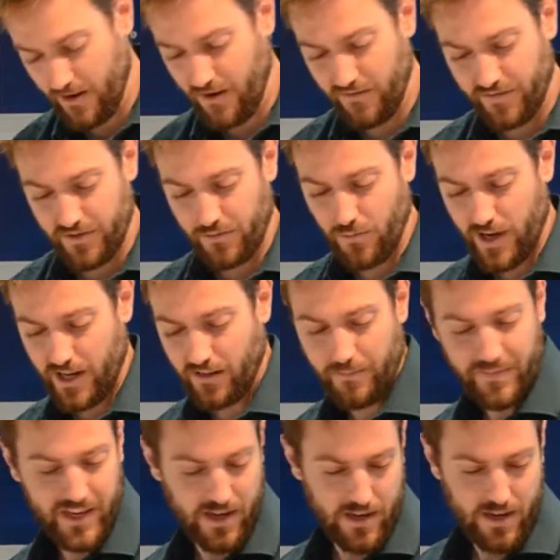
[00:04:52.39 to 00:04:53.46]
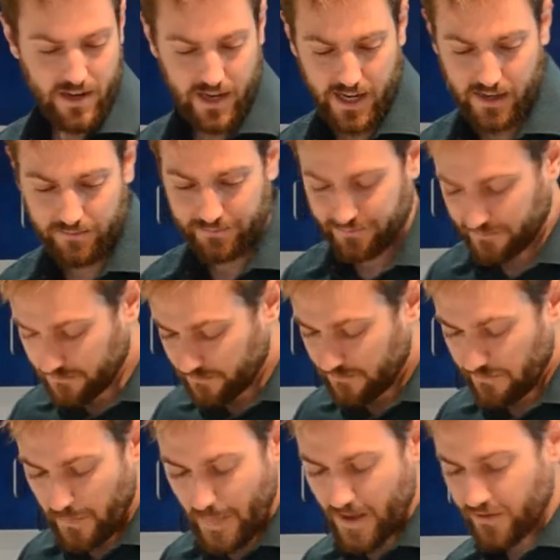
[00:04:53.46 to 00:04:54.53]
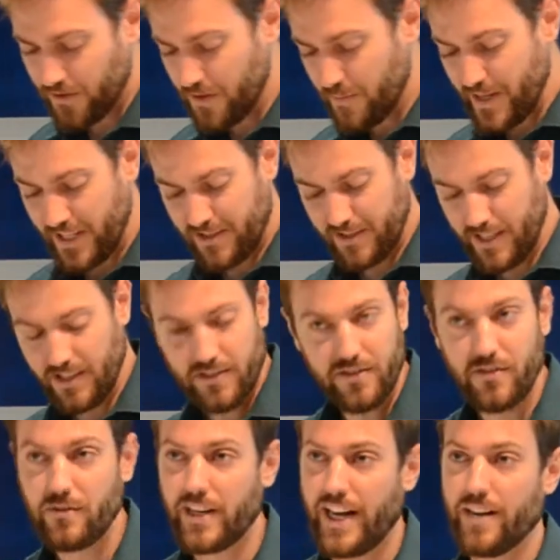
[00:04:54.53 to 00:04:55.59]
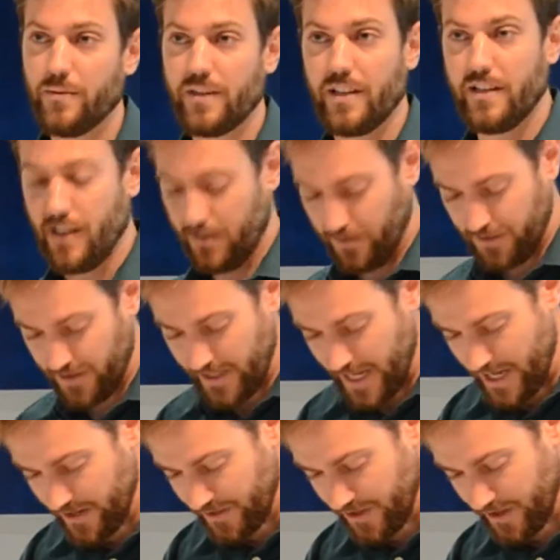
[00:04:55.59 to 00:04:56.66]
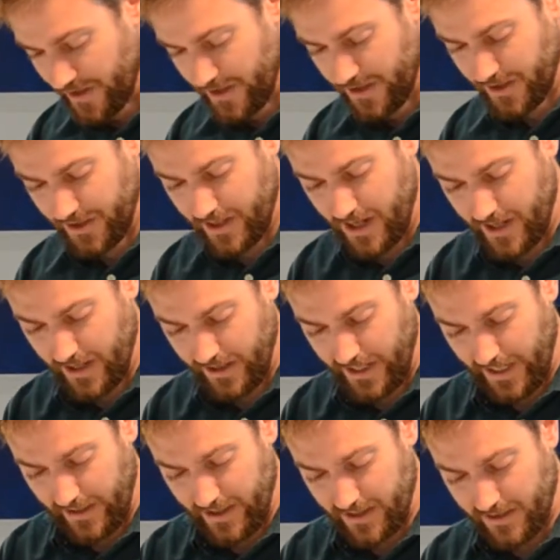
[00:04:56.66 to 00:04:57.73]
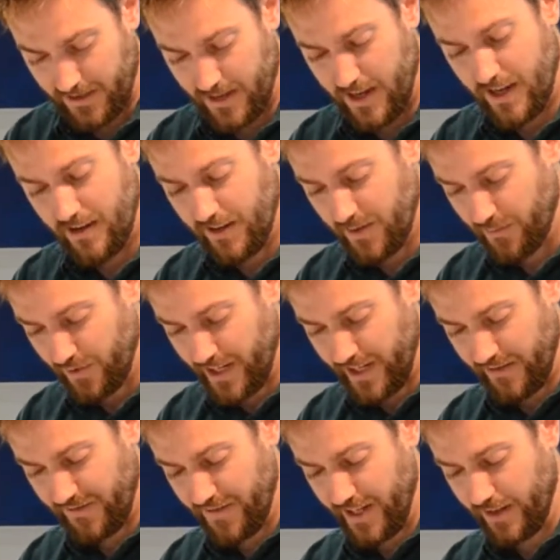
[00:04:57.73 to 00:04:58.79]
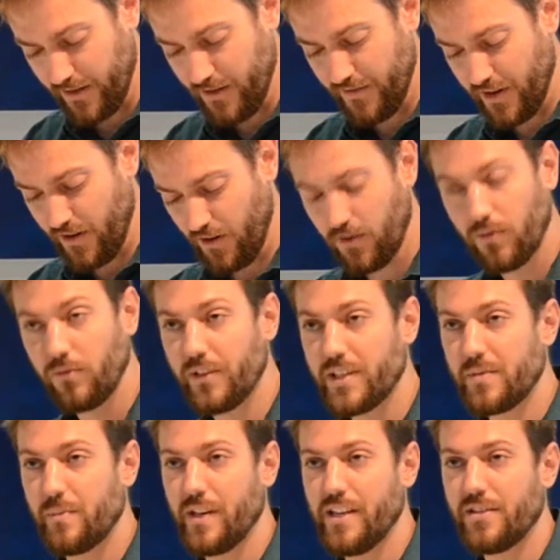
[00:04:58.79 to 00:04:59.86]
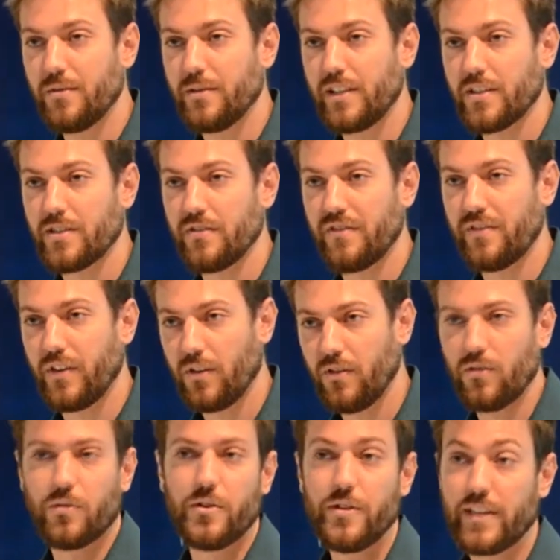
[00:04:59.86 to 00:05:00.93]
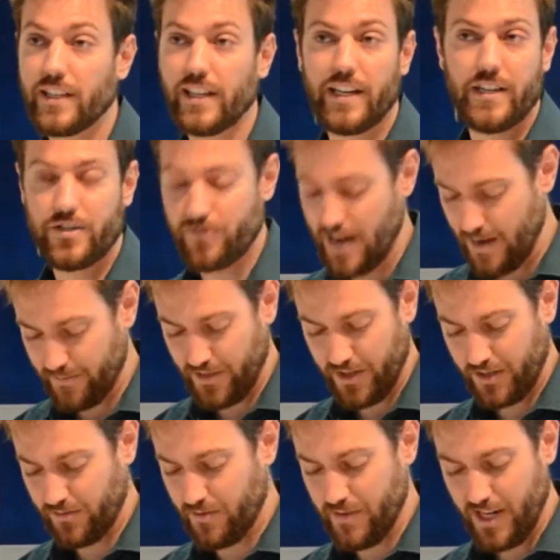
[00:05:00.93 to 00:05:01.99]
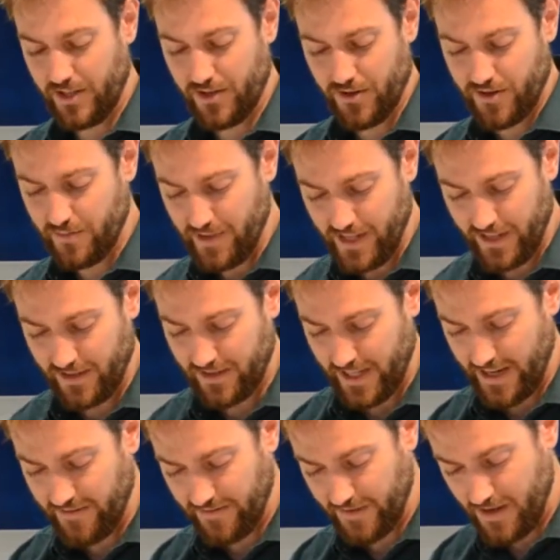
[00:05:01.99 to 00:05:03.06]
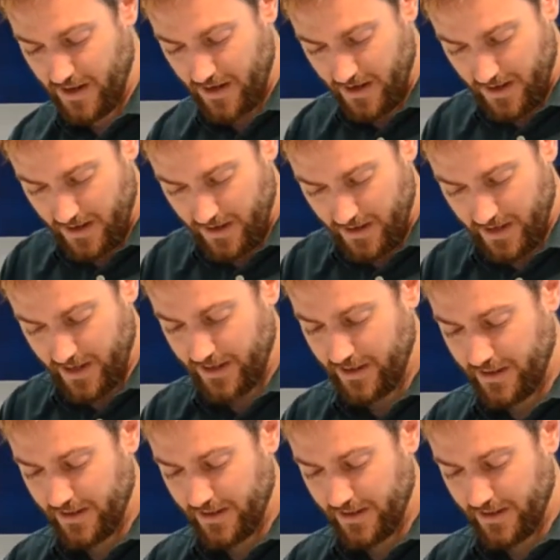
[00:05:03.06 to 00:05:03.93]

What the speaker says: off as well. So the biggest thing to do, kind of with the knuckles again, is you're going to just cut it like this. You can bring your finger over to hold this piece so it doesn't fall, or you can let it drop. You just want to make sure you're being safe. And then the